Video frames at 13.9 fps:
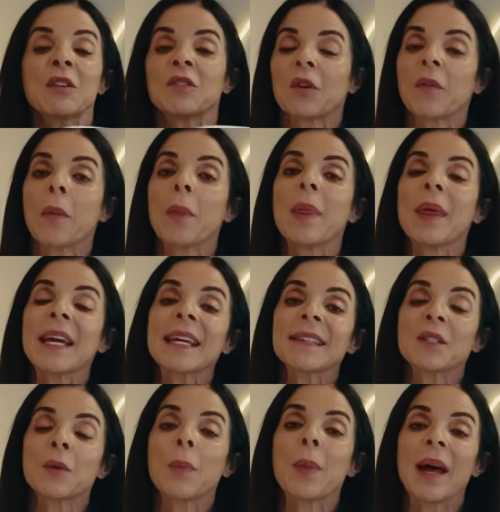So the
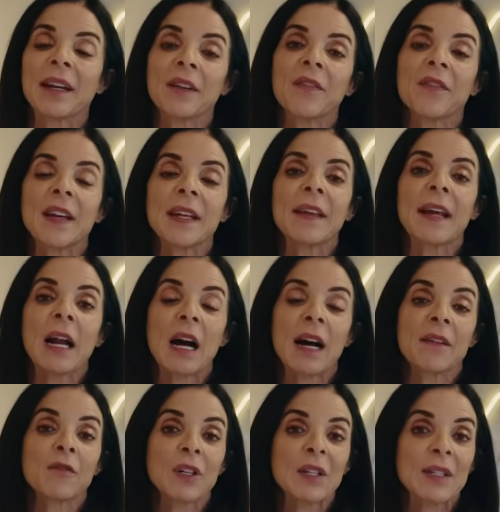biggest benefit that
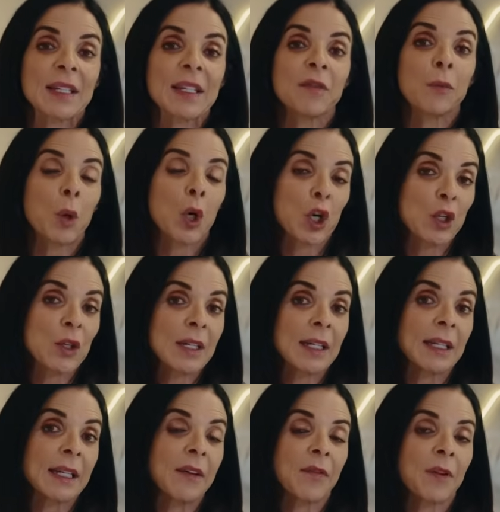I've received
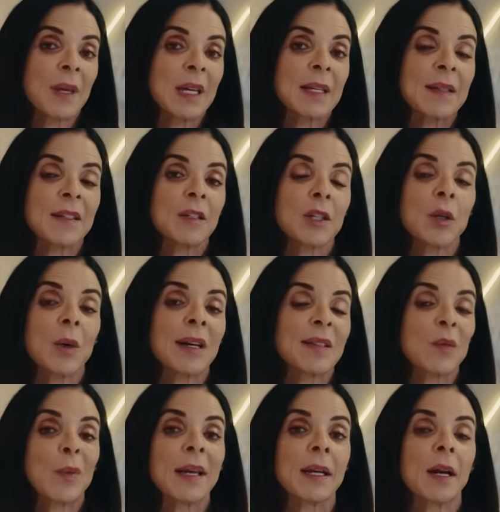personally from the EC2
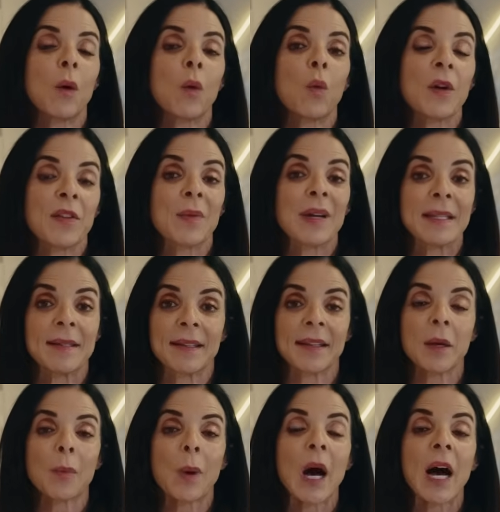has been with my
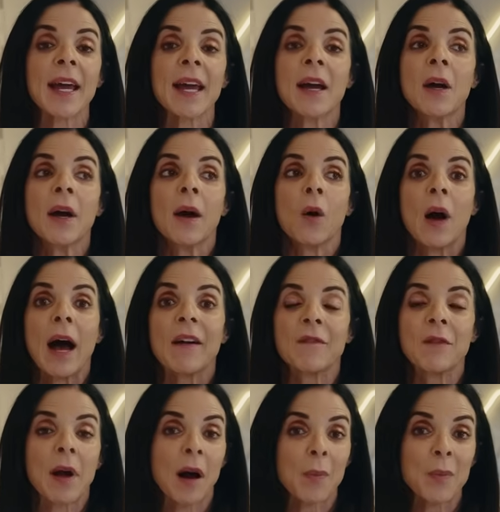sleep. I have
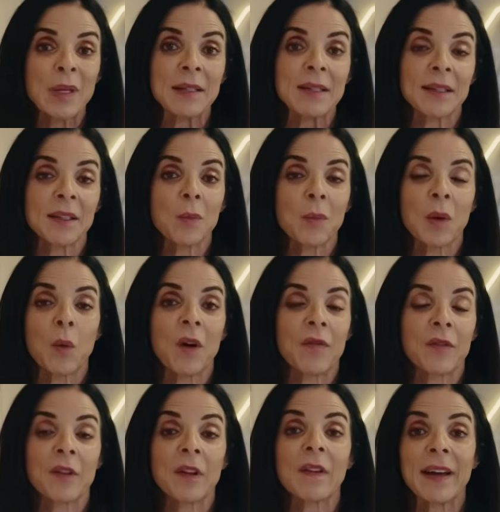not been sleeping well
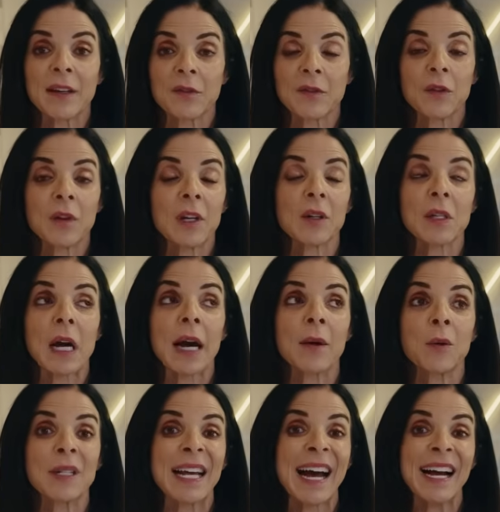for the last few years. I
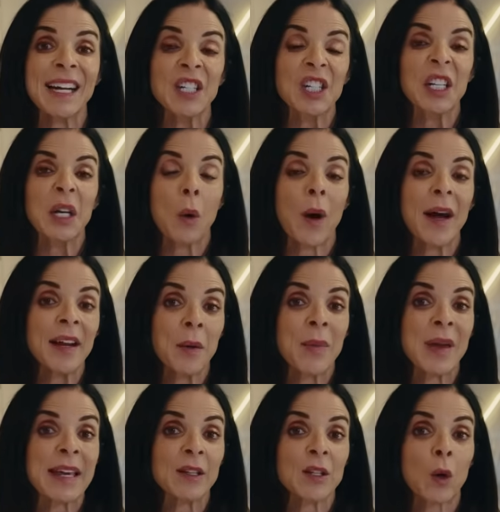was actually quite
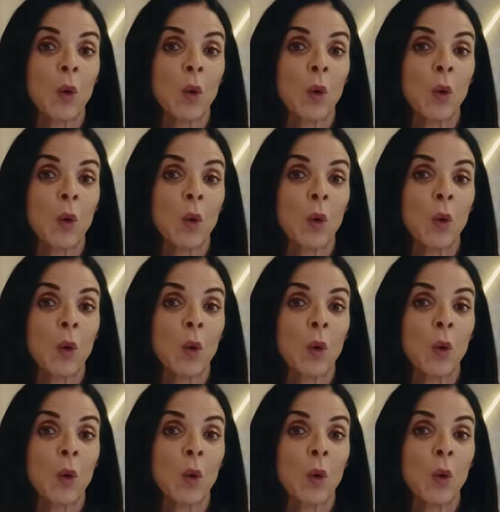amazed.